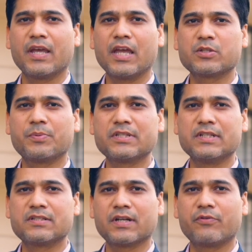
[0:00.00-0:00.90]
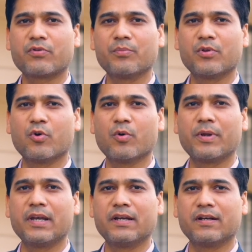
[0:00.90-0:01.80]
expert insight from the global
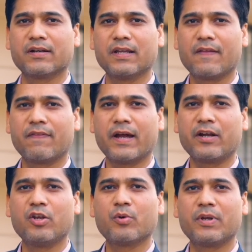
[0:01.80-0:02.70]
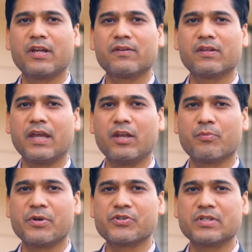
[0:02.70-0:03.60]
leader that
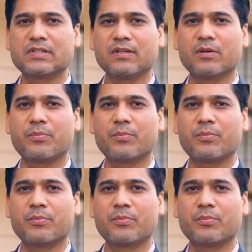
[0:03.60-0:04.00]
innovations in the